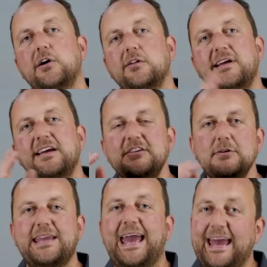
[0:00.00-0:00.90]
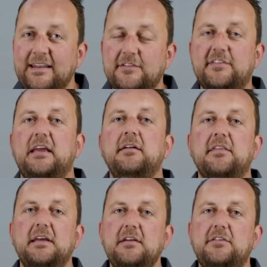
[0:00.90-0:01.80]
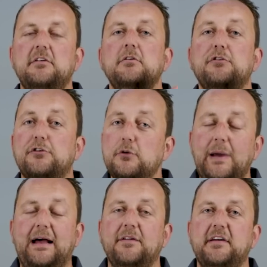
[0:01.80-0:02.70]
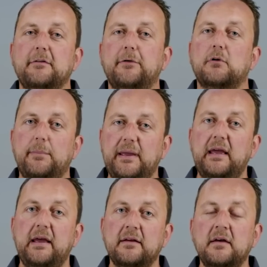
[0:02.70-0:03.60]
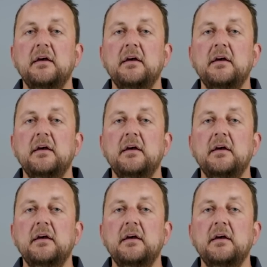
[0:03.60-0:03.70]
Well, you can send the ECU to Haltech for repair.